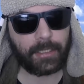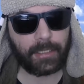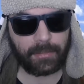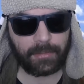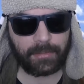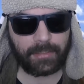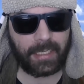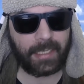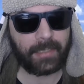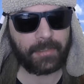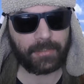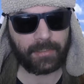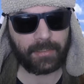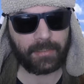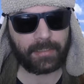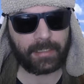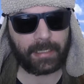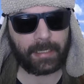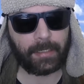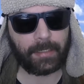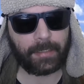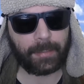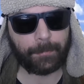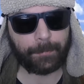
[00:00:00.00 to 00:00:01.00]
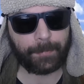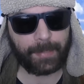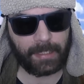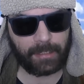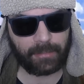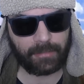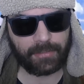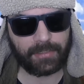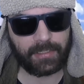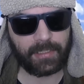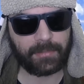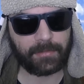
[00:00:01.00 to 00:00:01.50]
consensus and
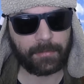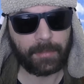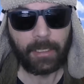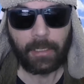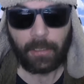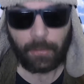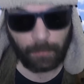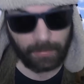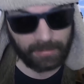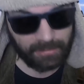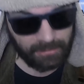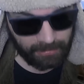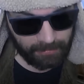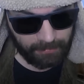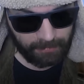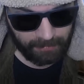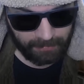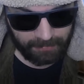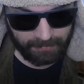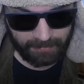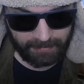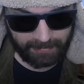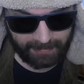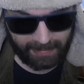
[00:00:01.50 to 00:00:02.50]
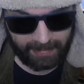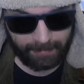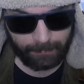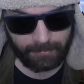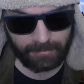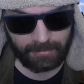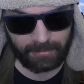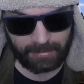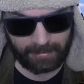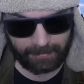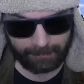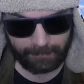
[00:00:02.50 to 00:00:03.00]
empiricism, which is the same
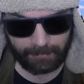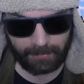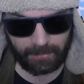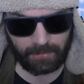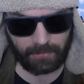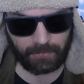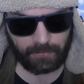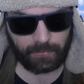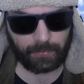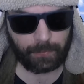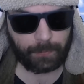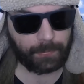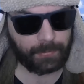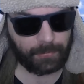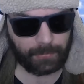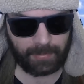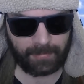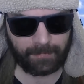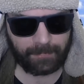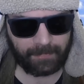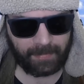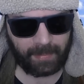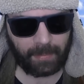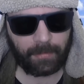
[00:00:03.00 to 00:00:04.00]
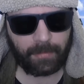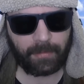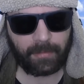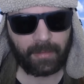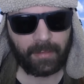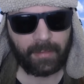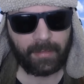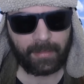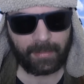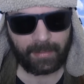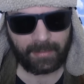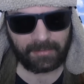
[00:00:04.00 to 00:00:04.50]
as the difference between faith
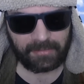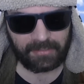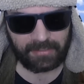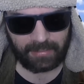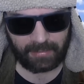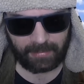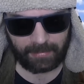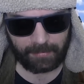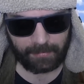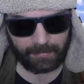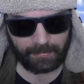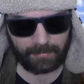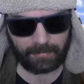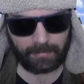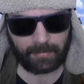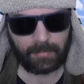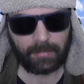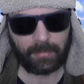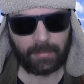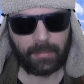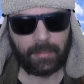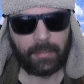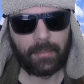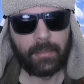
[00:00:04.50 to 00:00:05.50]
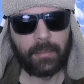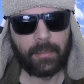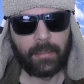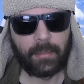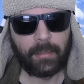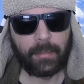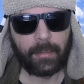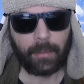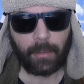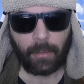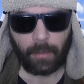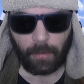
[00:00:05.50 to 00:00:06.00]
and science.
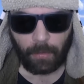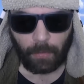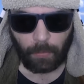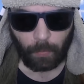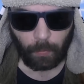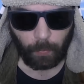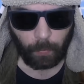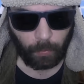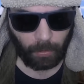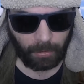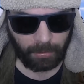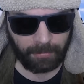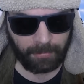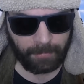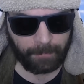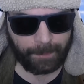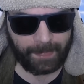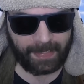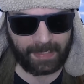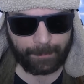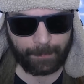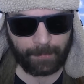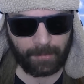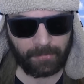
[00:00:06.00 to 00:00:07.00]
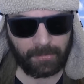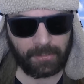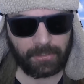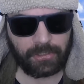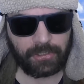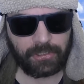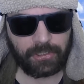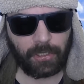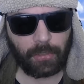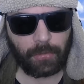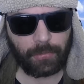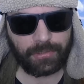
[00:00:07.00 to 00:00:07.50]
One paper that
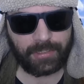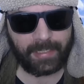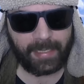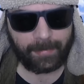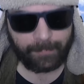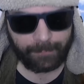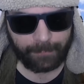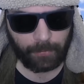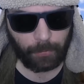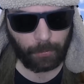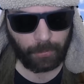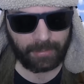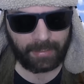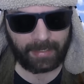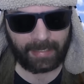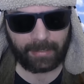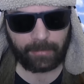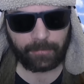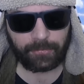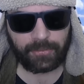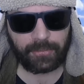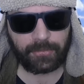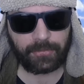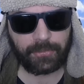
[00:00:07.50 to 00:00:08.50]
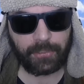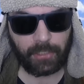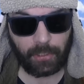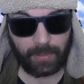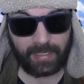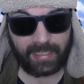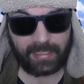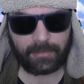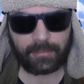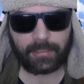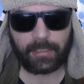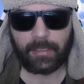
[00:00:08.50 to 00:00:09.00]
shows everyone how to do
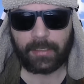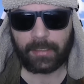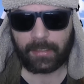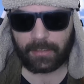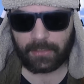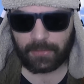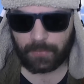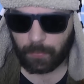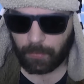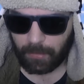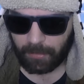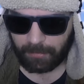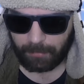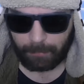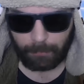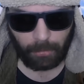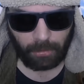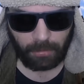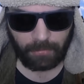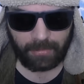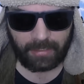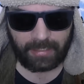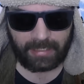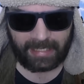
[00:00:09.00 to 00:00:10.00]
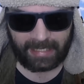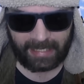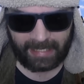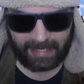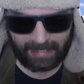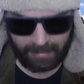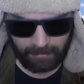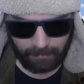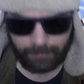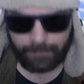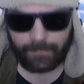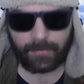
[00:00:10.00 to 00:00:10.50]
it is worth more than
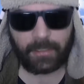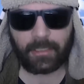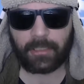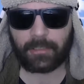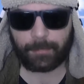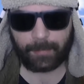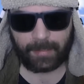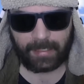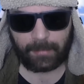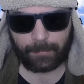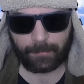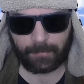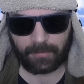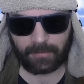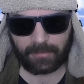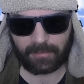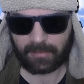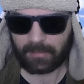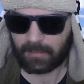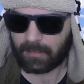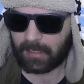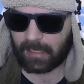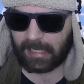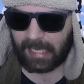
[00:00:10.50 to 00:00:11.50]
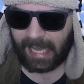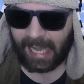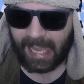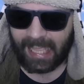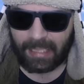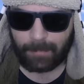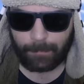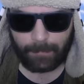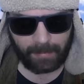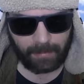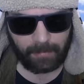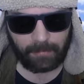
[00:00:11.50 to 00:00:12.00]
infinite papers
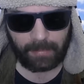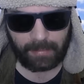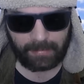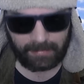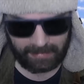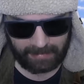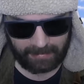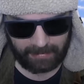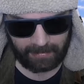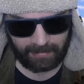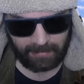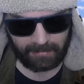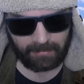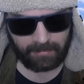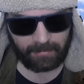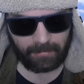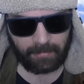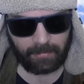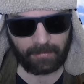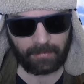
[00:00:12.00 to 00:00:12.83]
claiming they did it.